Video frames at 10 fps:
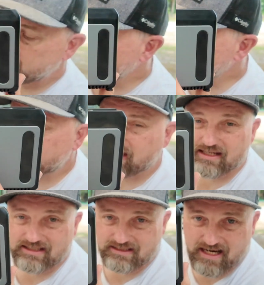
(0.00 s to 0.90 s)
this is going
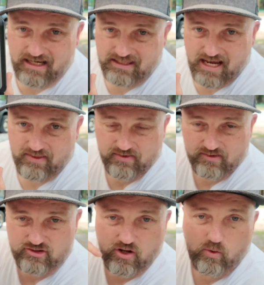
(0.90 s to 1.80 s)
to detect that
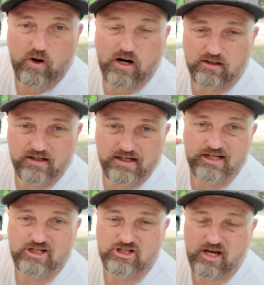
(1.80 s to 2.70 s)
there's no water in
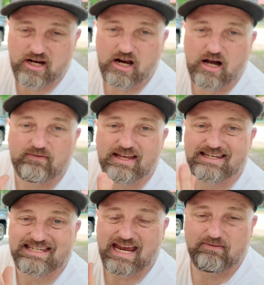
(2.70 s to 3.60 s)
it, shut it off,
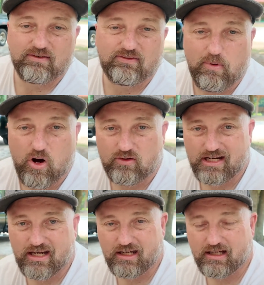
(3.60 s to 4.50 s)
and save it from
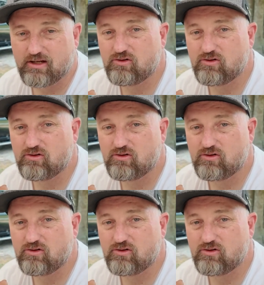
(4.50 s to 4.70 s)
overheating.